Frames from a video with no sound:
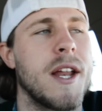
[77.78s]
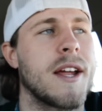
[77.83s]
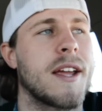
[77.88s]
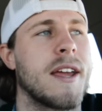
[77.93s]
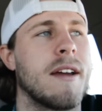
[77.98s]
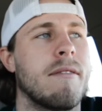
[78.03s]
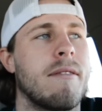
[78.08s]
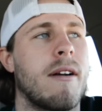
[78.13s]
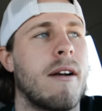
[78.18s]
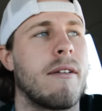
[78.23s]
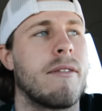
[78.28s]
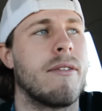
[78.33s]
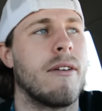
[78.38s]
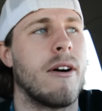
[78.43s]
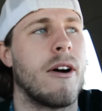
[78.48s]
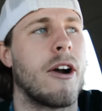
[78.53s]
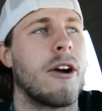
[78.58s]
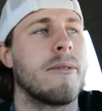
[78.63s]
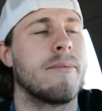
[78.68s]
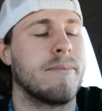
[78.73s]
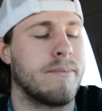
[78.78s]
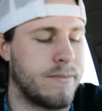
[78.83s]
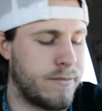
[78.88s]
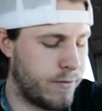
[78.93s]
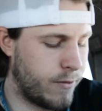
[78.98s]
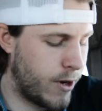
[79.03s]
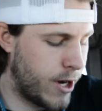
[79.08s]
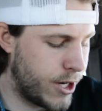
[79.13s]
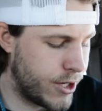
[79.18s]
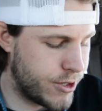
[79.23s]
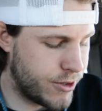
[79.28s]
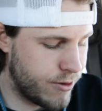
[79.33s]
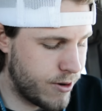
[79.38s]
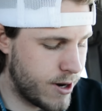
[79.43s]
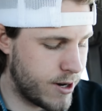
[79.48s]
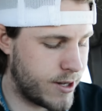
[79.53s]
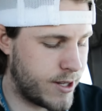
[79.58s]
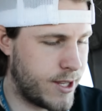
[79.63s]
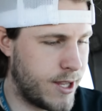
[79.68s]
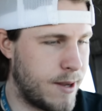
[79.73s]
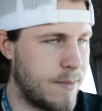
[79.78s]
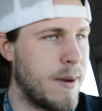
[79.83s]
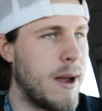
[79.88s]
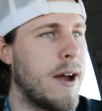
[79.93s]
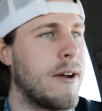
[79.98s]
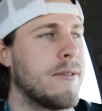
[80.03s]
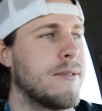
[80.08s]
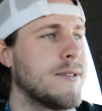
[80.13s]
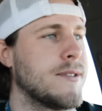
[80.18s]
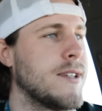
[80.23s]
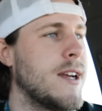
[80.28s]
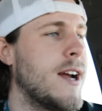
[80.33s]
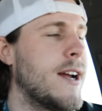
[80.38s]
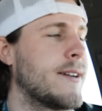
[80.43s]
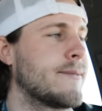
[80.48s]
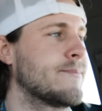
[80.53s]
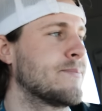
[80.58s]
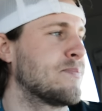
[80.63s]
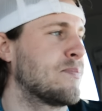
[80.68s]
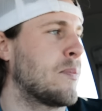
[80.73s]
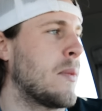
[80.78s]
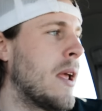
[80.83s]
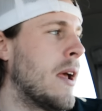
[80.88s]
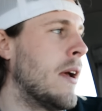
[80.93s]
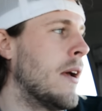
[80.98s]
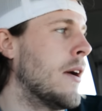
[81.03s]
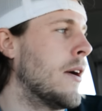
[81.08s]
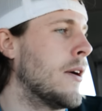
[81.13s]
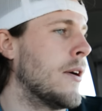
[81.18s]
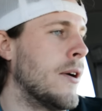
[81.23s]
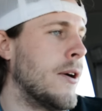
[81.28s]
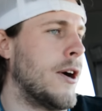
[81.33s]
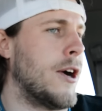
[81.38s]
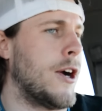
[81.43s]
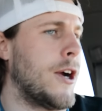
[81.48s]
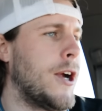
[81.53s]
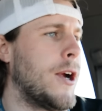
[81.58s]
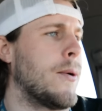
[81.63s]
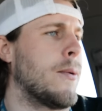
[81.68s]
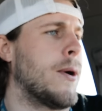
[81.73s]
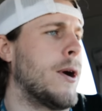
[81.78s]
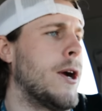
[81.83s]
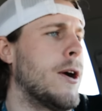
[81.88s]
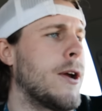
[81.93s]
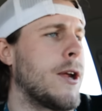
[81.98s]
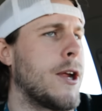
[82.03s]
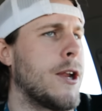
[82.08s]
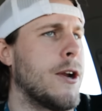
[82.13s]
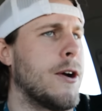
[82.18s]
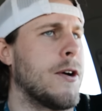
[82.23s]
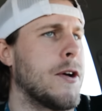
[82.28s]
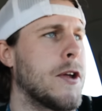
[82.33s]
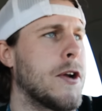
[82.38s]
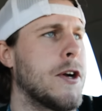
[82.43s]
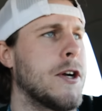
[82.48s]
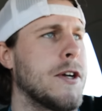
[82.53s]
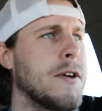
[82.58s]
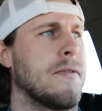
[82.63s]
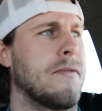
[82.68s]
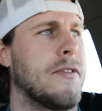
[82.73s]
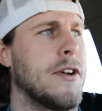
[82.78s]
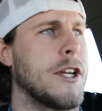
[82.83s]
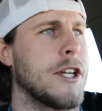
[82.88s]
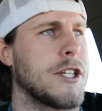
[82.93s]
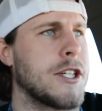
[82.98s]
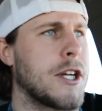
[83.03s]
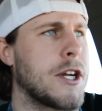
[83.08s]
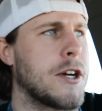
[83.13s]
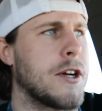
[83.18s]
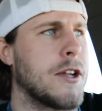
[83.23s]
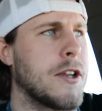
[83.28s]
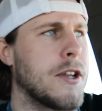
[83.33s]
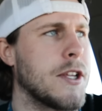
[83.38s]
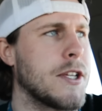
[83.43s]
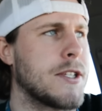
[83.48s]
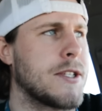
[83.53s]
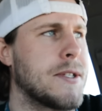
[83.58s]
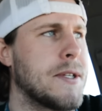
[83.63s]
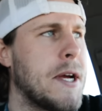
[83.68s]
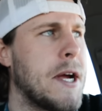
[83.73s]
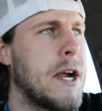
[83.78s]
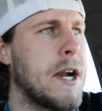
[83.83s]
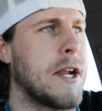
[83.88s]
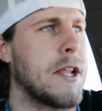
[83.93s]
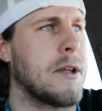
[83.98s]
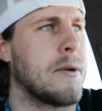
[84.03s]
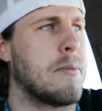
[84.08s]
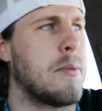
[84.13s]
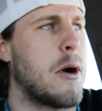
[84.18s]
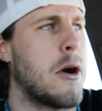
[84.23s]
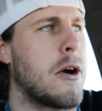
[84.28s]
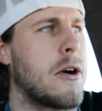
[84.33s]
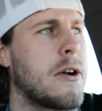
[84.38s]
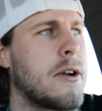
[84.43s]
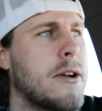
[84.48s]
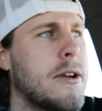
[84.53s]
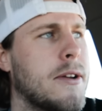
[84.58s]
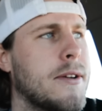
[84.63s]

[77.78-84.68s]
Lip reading: Get very far. Ranger Rick came out and was like, hey, well, you know, there isn't fishing on this side of the park.